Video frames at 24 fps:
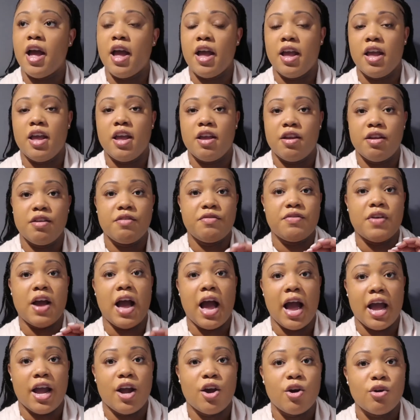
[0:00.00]
if
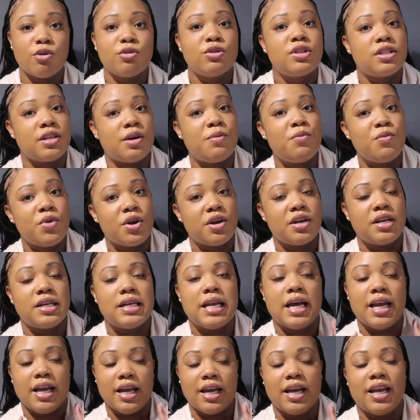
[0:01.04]
I go somewhere
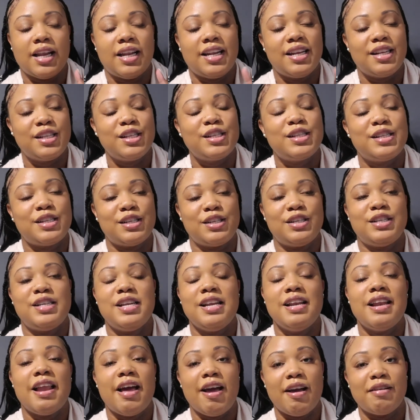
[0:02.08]
like this,
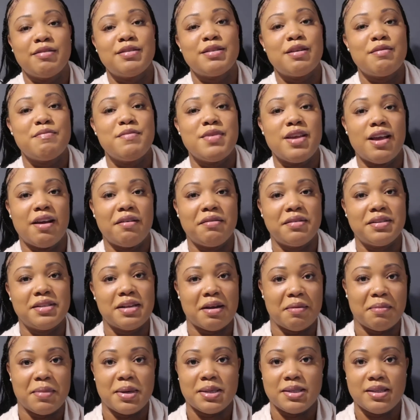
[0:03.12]
she laughs at me every
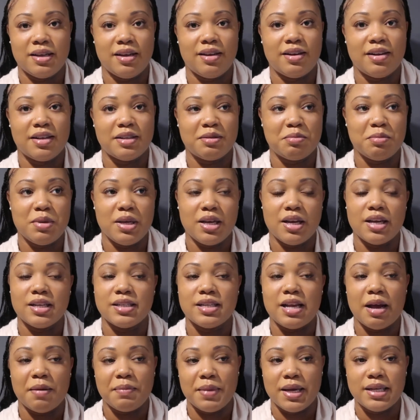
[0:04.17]
time I say this because
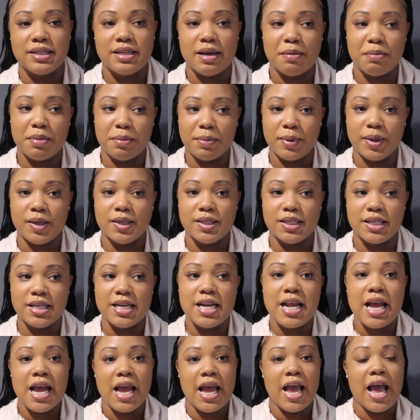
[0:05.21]
I'm that type of person.
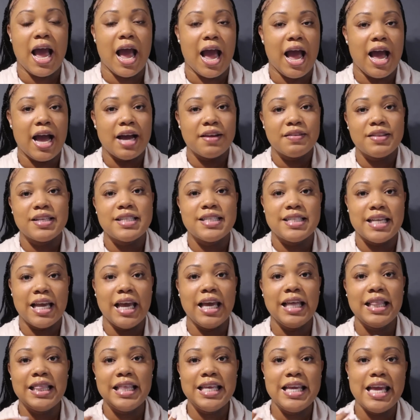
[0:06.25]
I have to
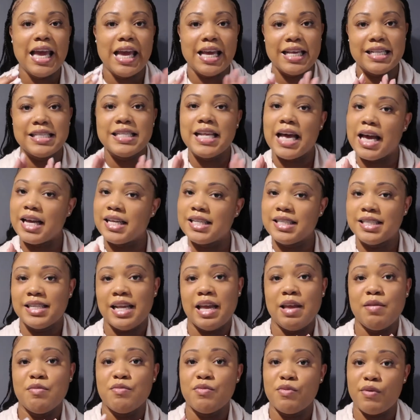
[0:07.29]
take the exact
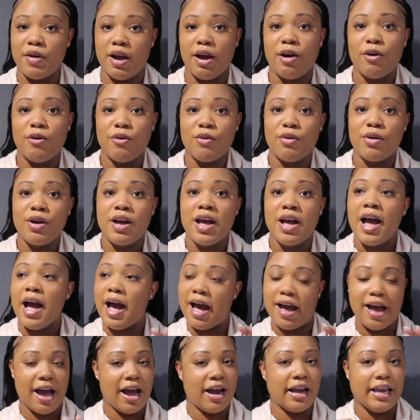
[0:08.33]
same route
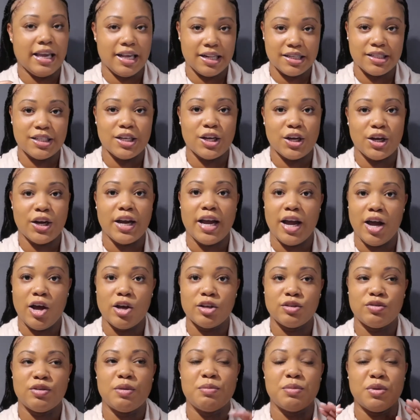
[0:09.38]
I get to her
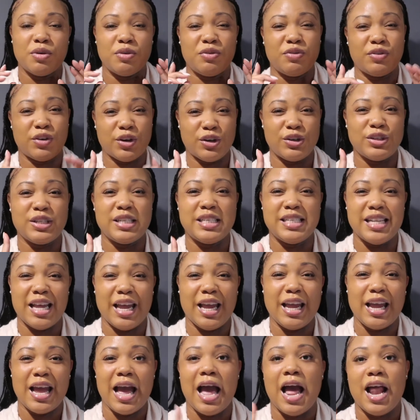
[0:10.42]
house from the first
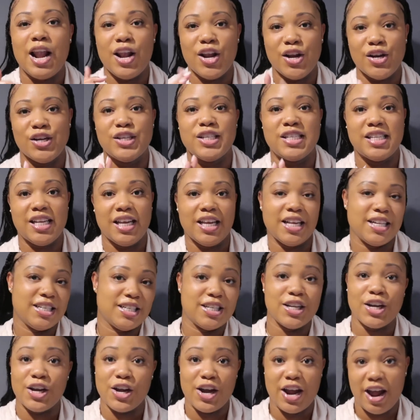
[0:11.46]
day I learned to get
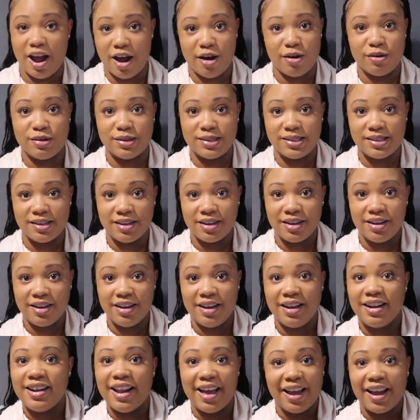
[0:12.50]
to her house.
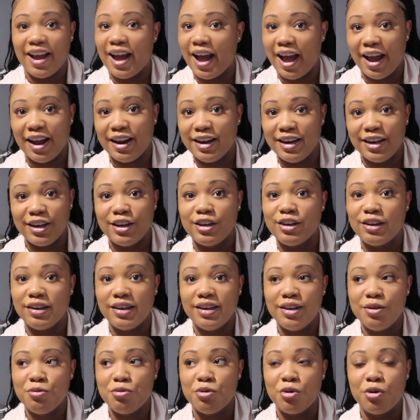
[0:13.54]
Like I
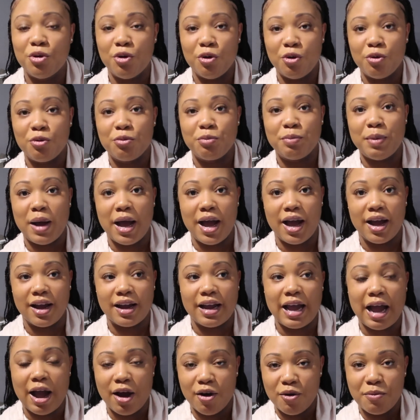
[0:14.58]
literally will go
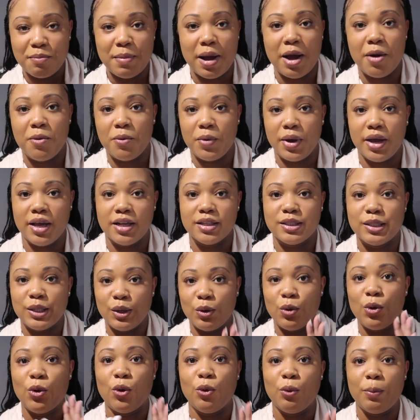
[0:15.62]
back out my way to
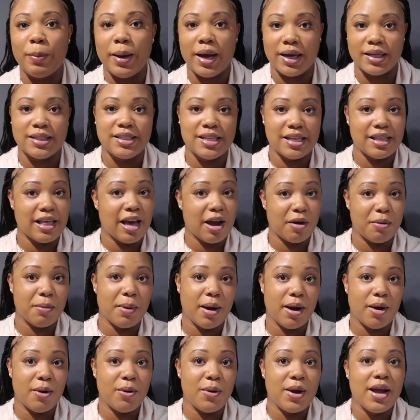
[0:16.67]
go back to that
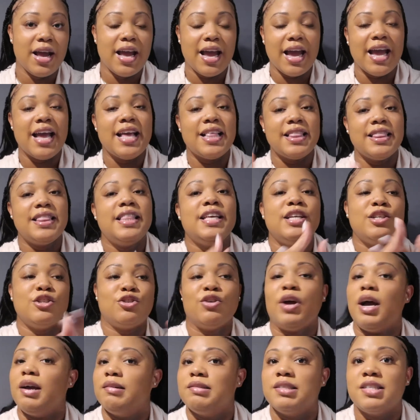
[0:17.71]
route and then
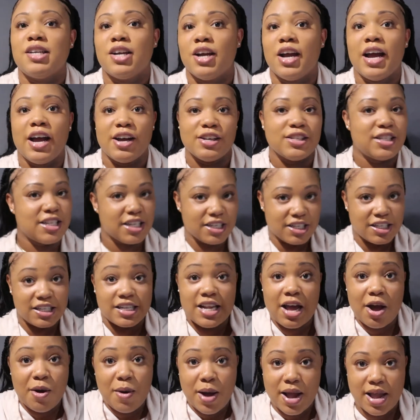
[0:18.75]
drive to her house. This is
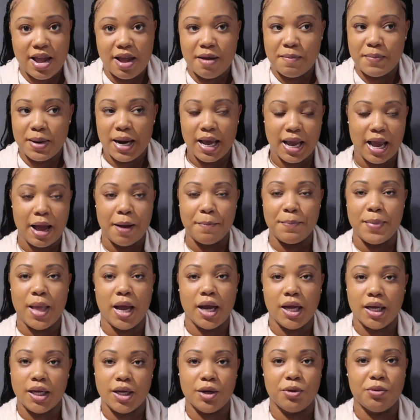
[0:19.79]
how I am. Like I'm
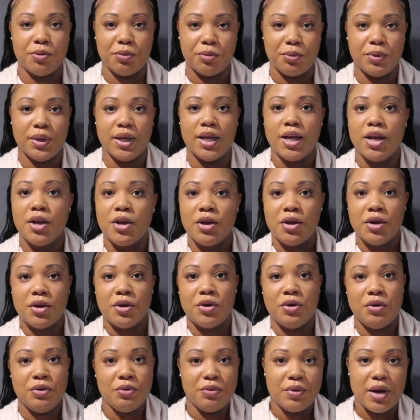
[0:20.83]
not good with
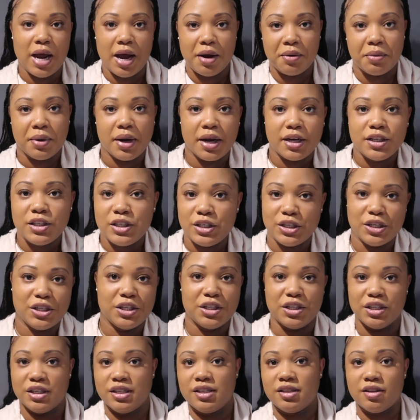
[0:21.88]
new
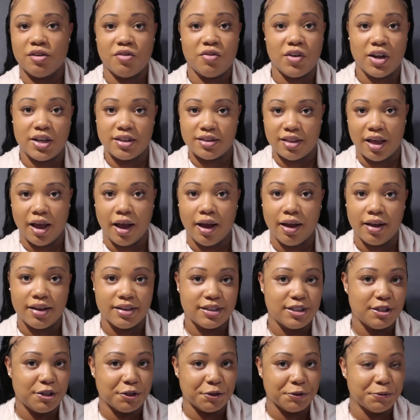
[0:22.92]
directions and stuff like that.
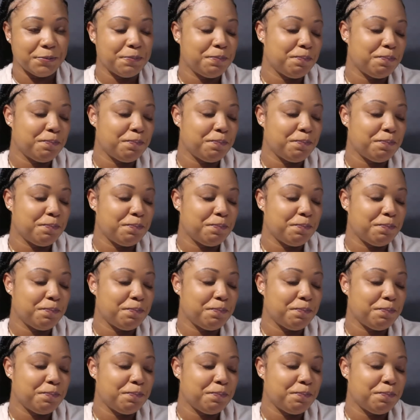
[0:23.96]
So